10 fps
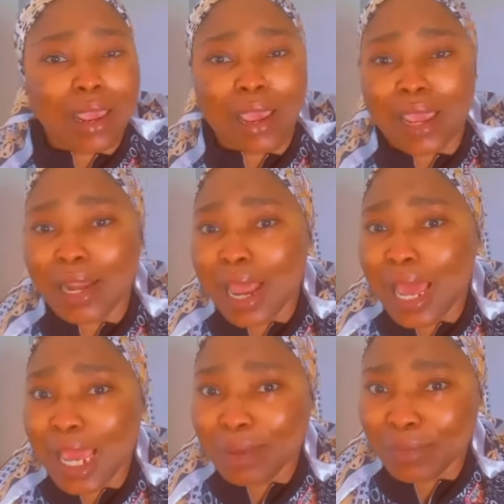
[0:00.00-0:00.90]
And
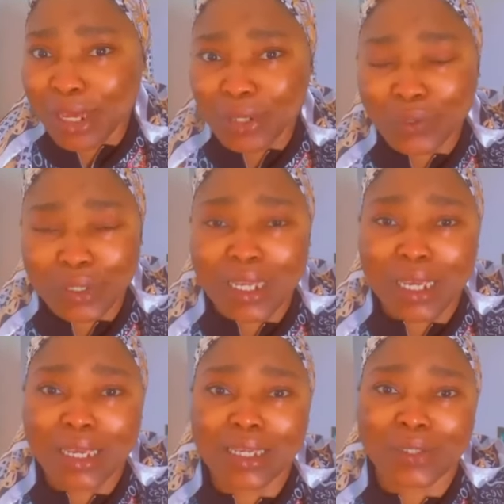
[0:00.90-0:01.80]
I am here
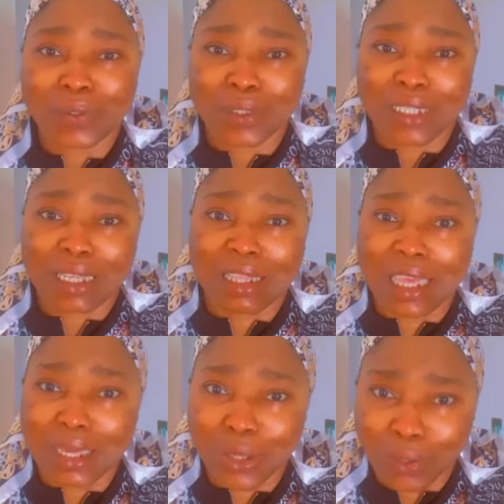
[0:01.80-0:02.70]
today to say
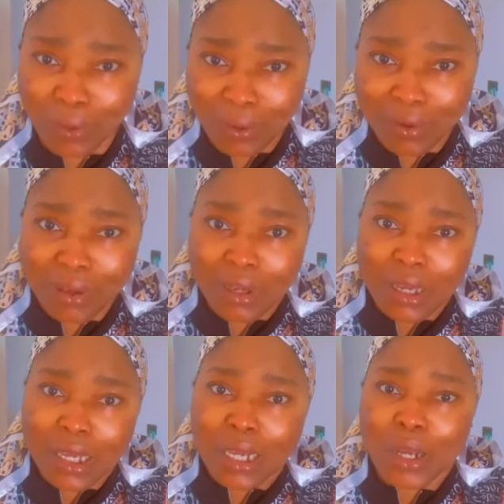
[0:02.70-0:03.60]
thank you.
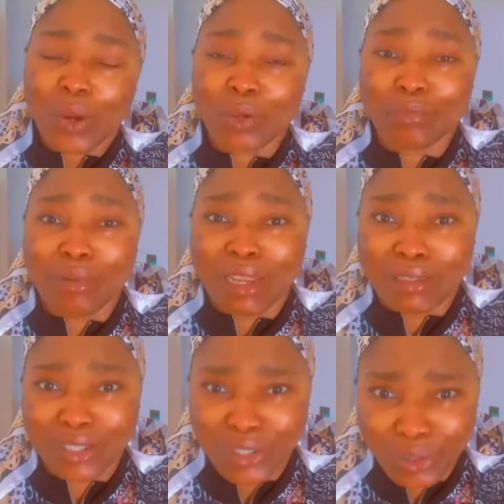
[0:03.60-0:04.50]
God
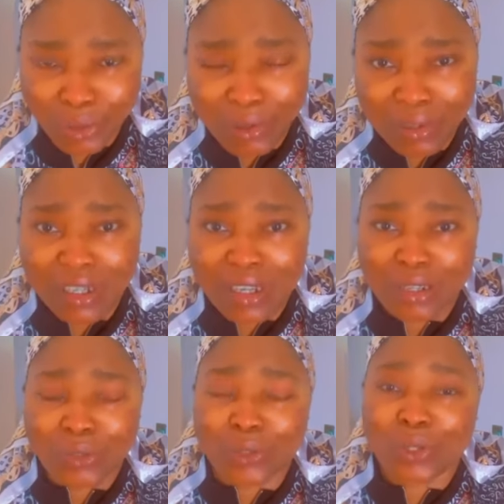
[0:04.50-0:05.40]
bless you.
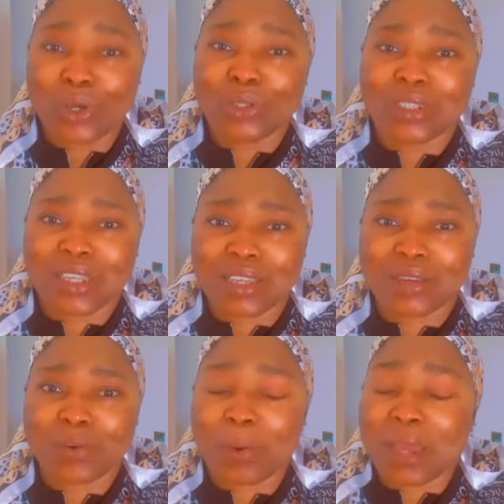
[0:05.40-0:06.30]
To those
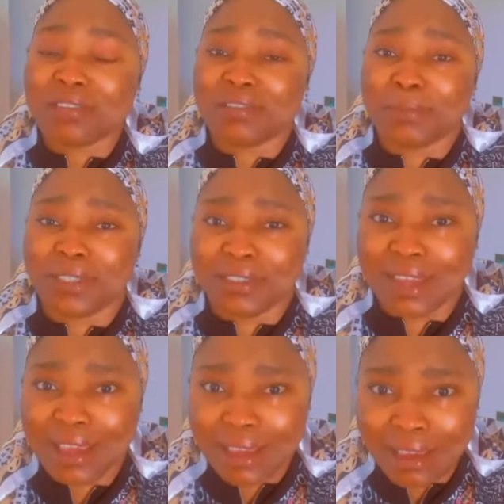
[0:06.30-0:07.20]
who have been
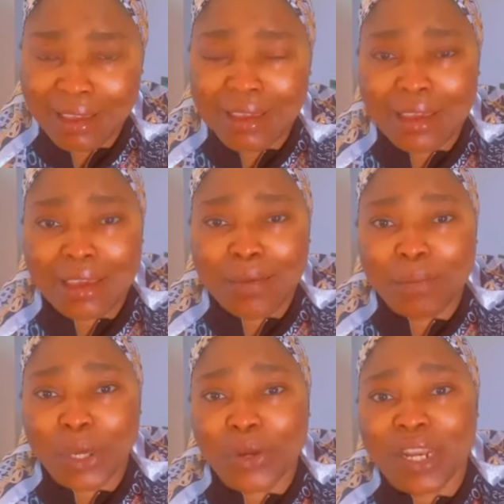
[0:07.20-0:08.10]
there,
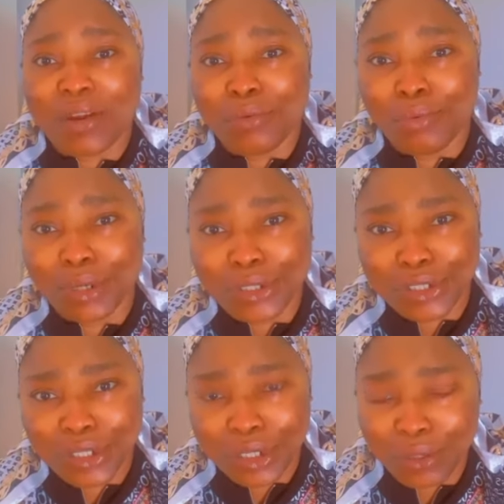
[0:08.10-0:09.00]
may God
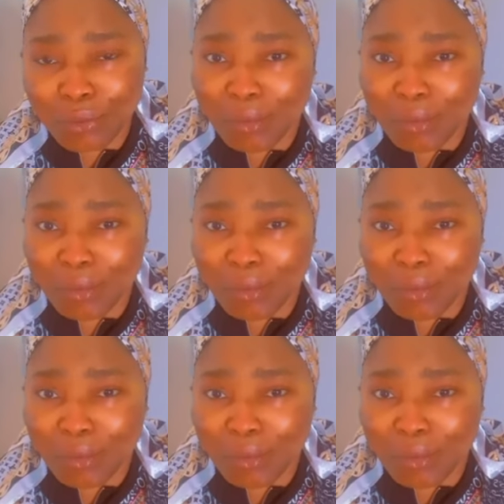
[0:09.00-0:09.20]
enrich you.